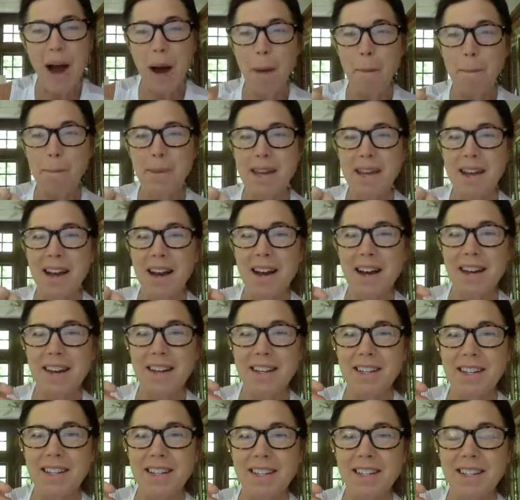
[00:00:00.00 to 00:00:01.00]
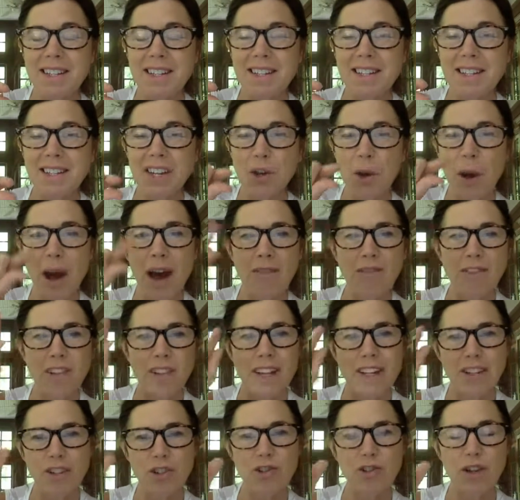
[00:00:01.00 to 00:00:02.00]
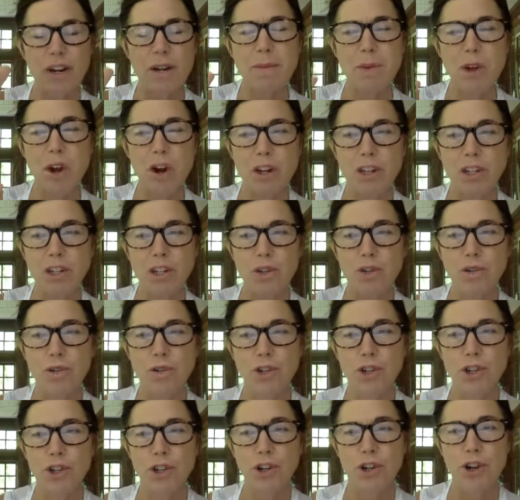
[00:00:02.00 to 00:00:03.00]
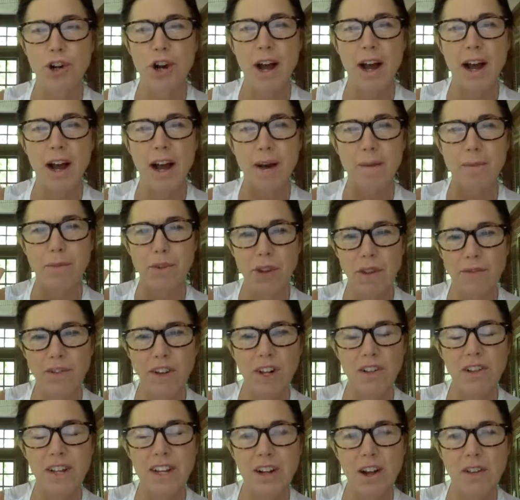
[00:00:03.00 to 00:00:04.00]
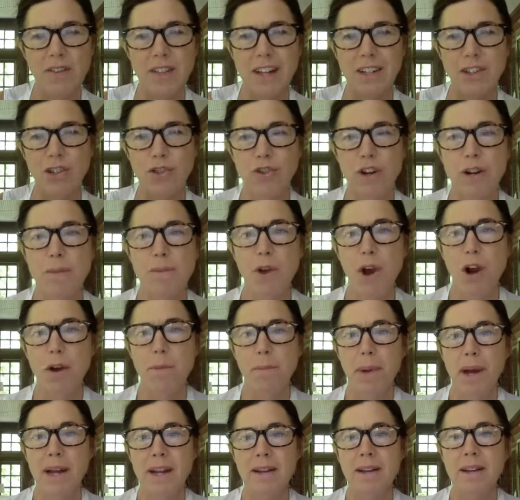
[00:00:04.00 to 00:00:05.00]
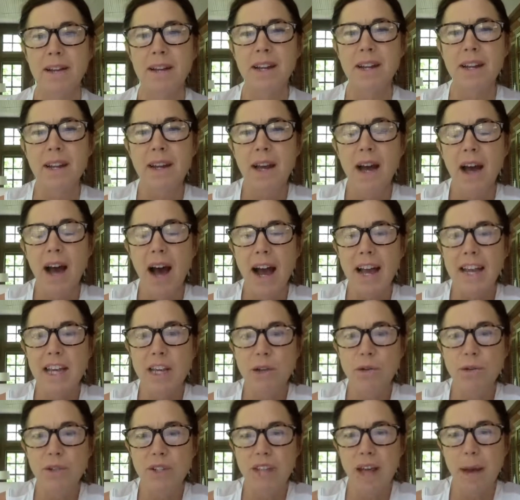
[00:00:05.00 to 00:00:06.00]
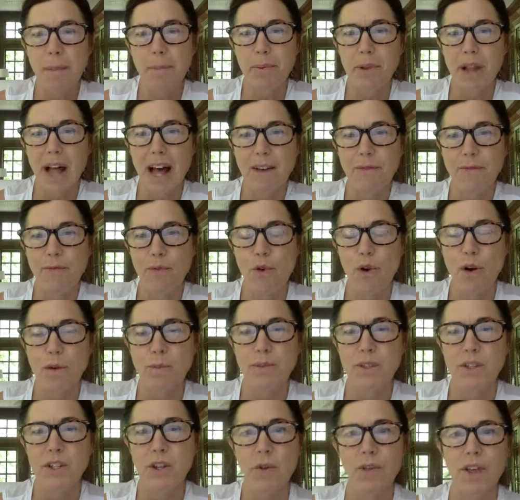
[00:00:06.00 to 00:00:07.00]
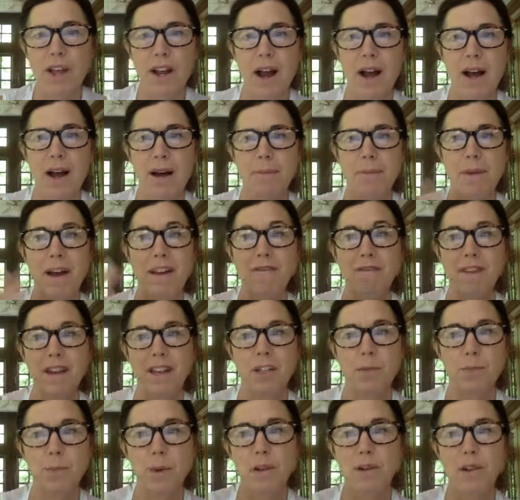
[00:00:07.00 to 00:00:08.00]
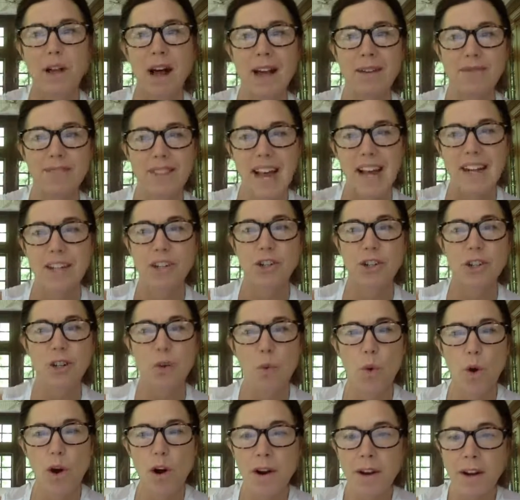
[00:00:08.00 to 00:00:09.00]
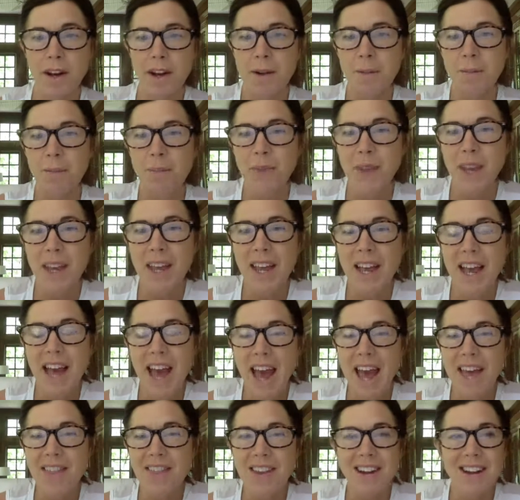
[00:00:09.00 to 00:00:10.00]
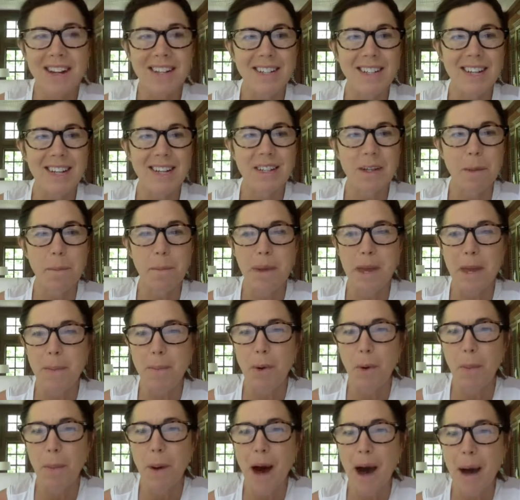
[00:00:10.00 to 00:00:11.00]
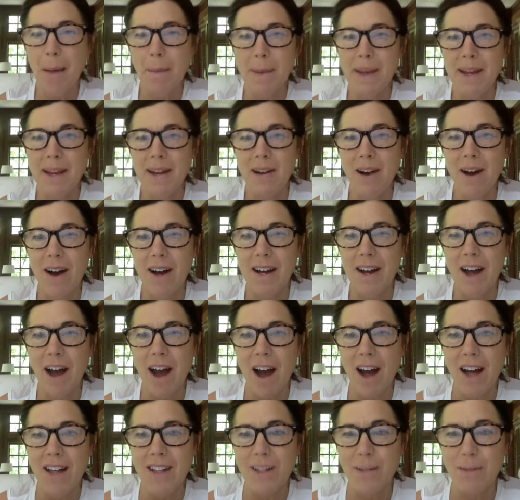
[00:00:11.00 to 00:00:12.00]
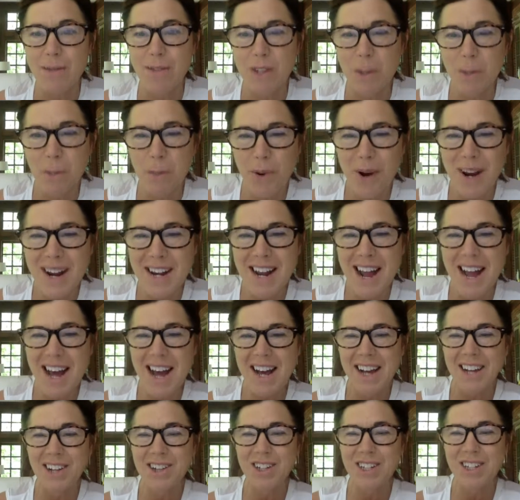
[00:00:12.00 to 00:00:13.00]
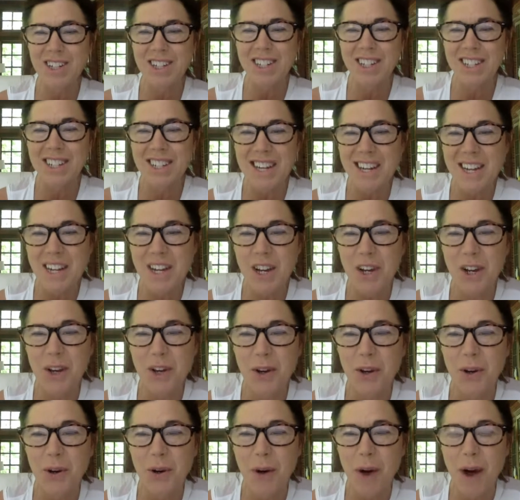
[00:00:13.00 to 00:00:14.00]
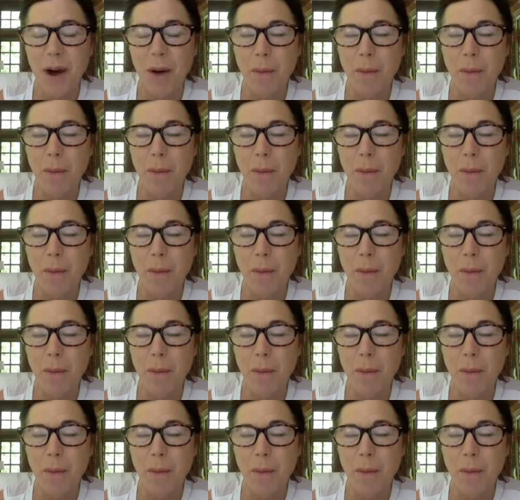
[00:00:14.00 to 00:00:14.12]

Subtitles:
because you have to let StreamYard use your, you have to click on that StreamYard button. I use that platform so that my Facebook Lives actually work. And then I see some people popping on. Awesome. Sabrina, good to see you.